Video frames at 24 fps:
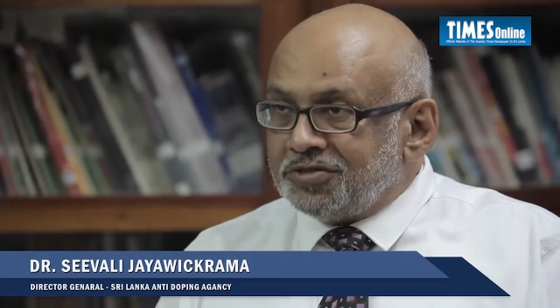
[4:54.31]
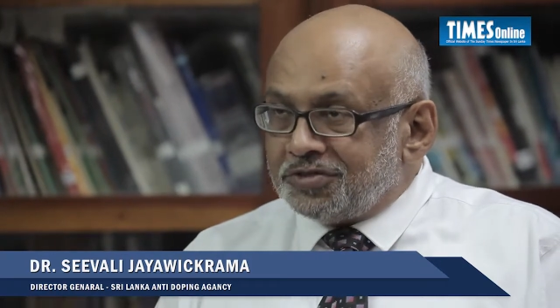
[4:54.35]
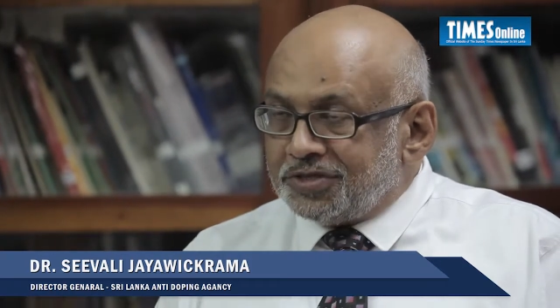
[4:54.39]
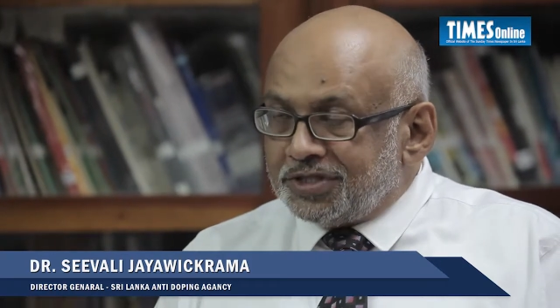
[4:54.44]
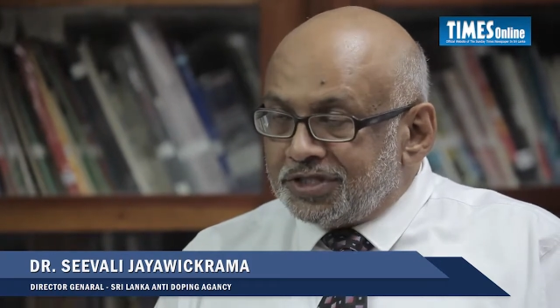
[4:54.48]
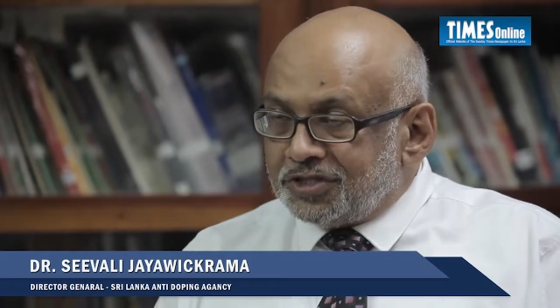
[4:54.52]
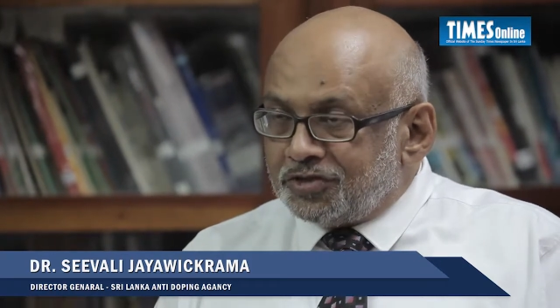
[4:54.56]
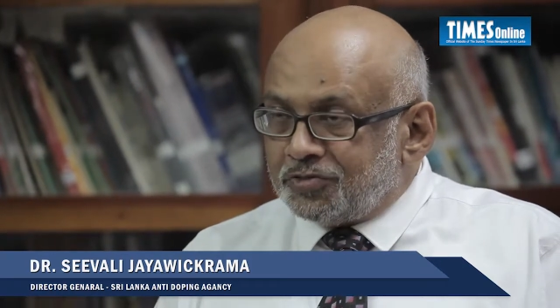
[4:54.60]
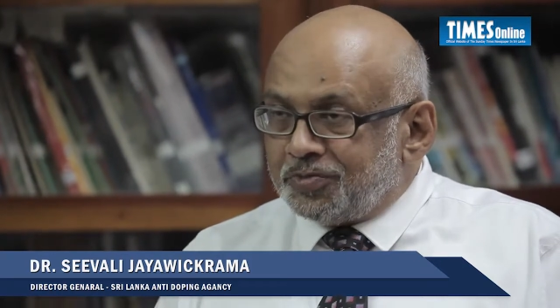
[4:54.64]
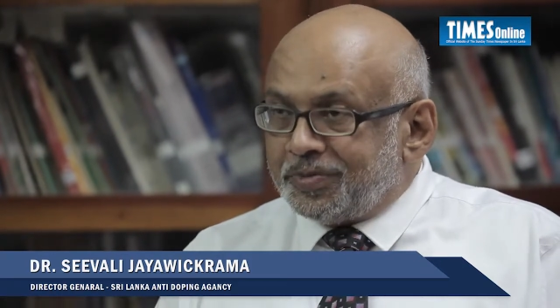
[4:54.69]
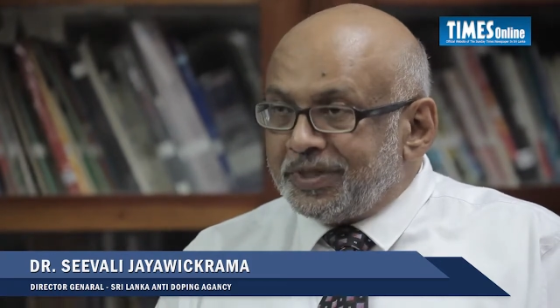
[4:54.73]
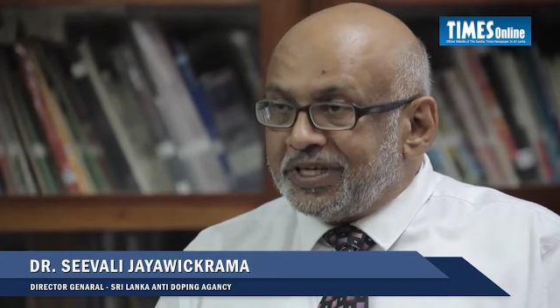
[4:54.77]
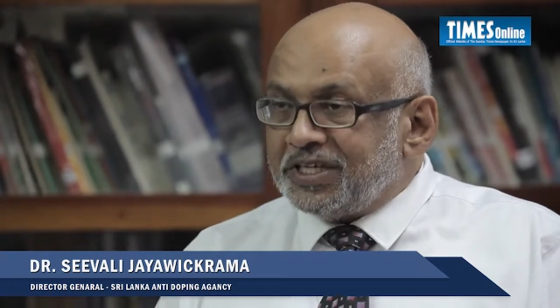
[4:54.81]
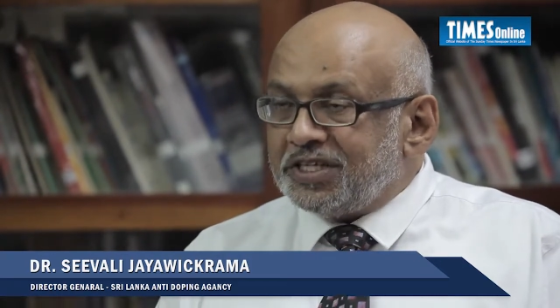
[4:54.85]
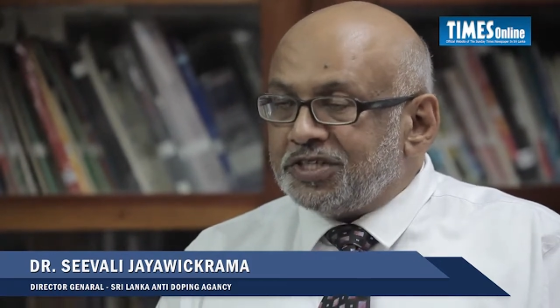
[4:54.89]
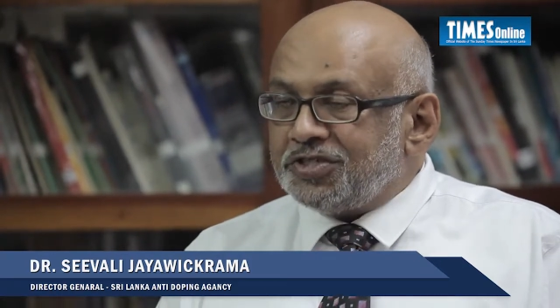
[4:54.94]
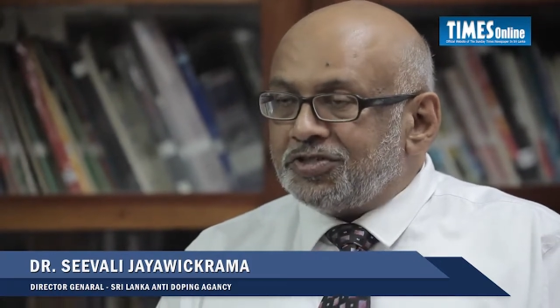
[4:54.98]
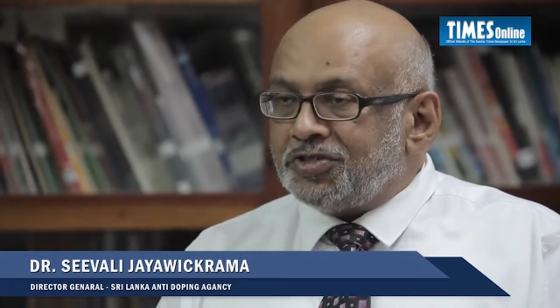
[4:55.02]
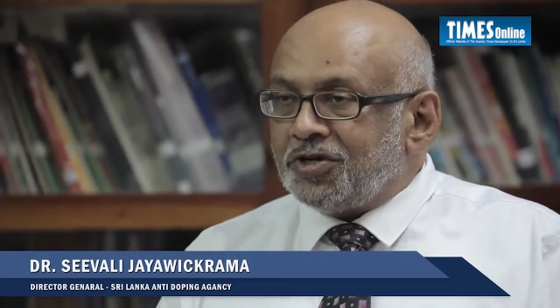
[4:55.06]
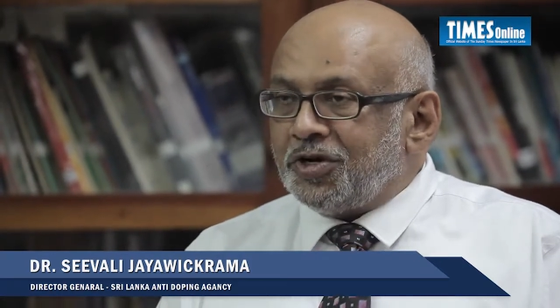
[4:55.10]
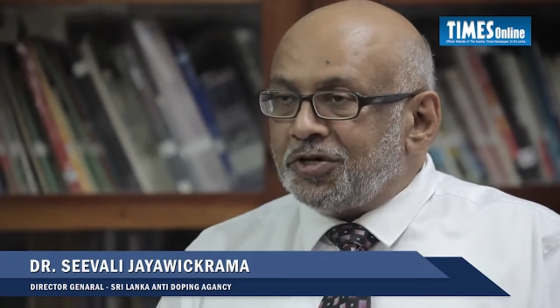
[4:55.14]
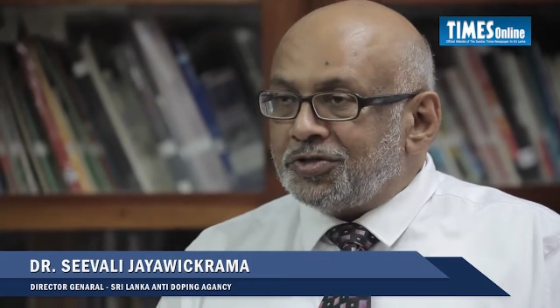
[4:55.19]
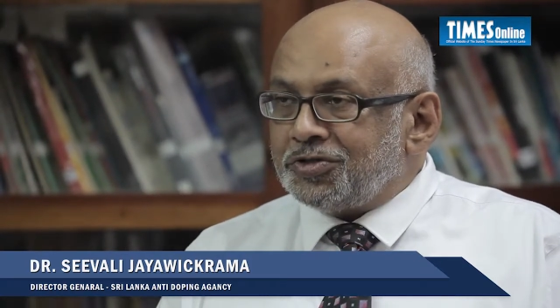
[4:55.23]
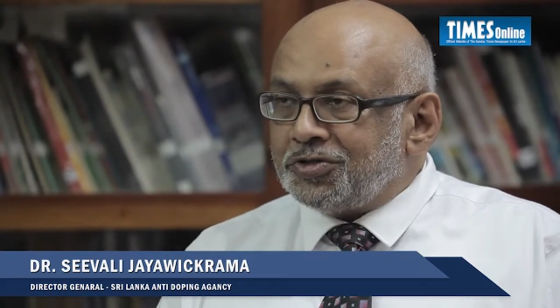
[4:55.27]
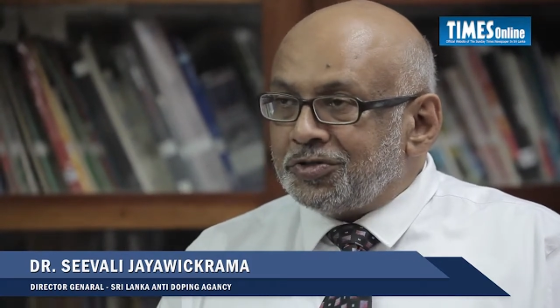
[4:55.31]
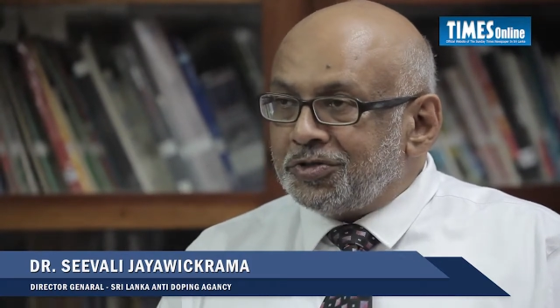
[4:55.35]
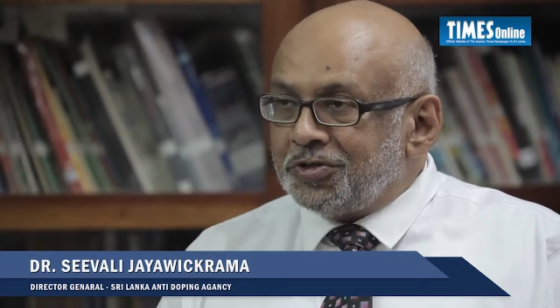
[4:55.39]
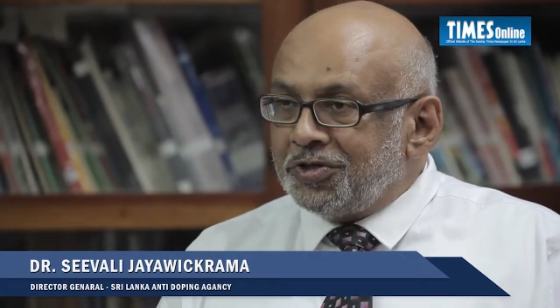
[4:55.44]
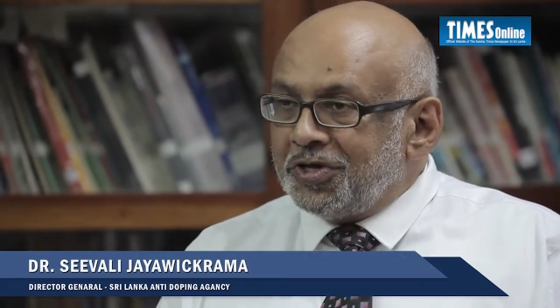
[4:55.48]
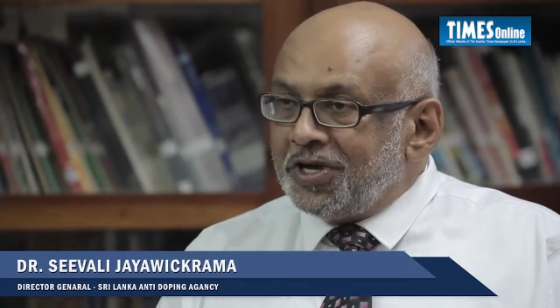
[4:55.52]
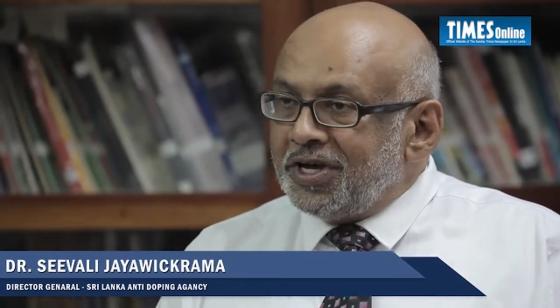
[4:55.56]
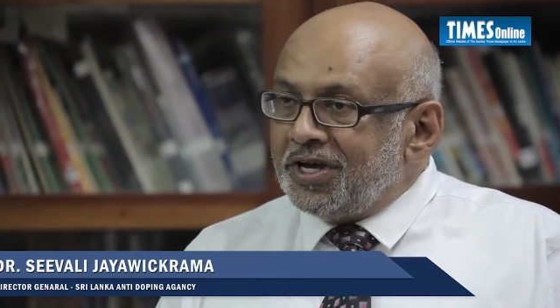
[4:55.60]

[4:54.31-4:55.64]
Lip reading: these players also